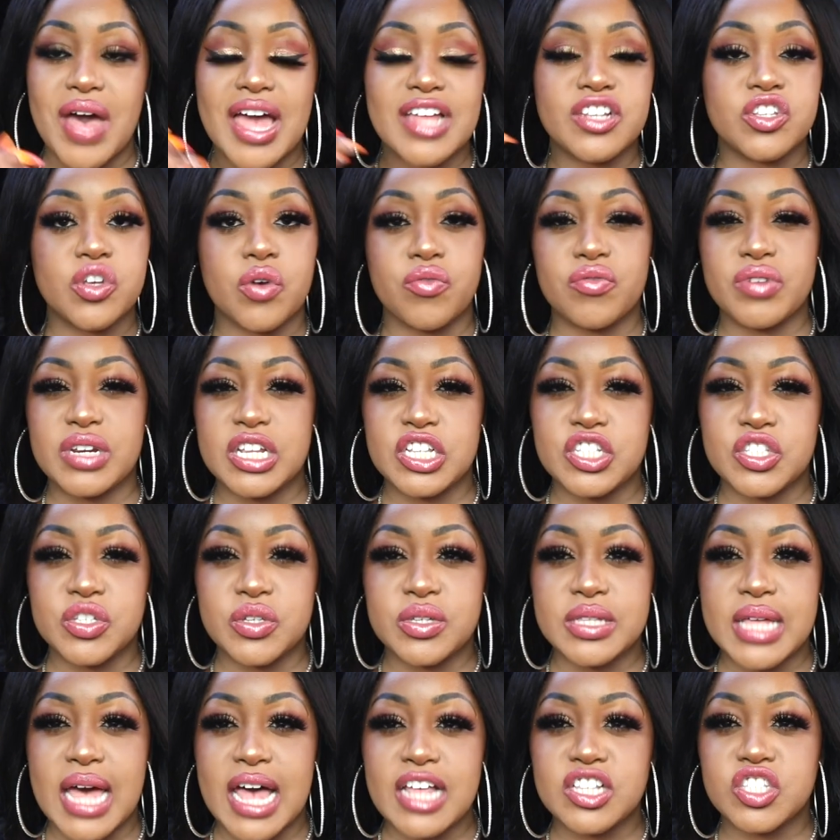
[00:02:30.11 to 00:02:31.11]
i don't really
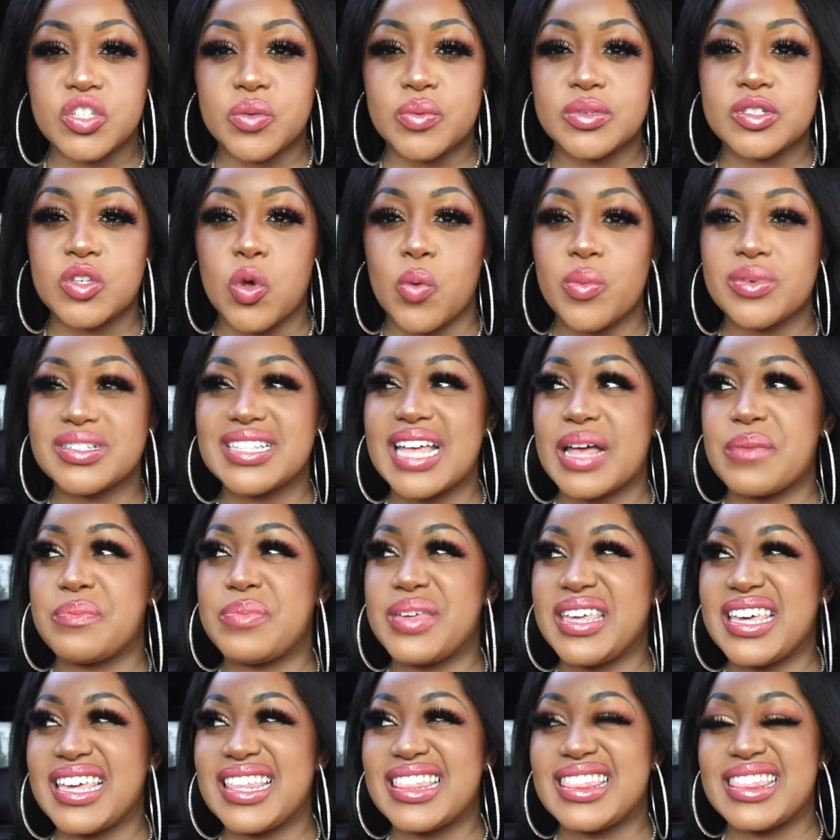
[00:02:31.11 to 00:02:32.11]
do that so it was almost like
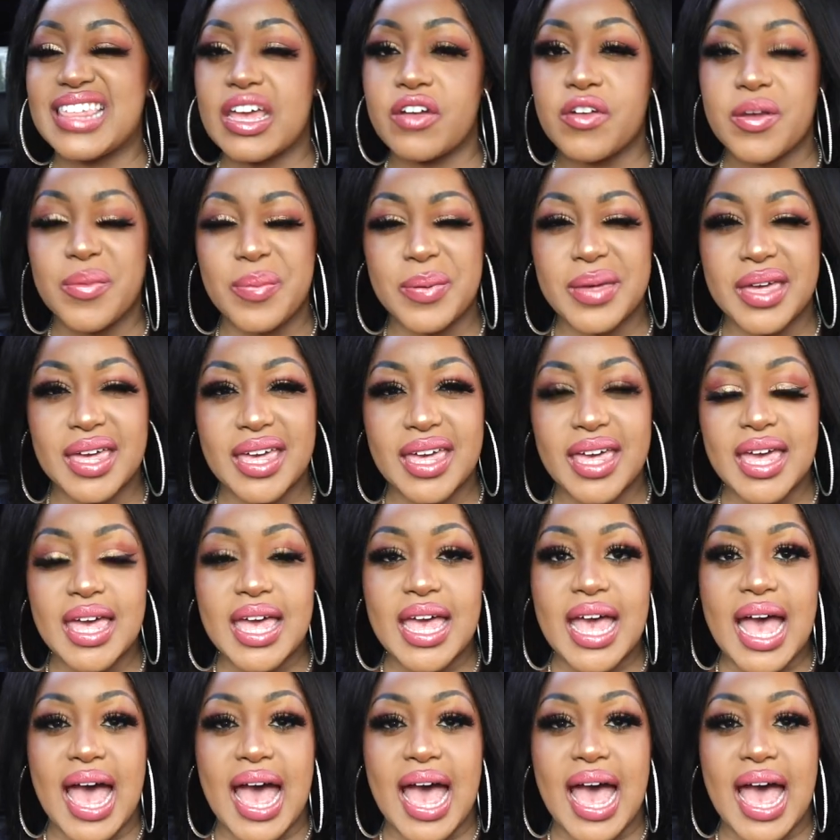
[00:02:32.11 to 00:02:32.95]
being in therapy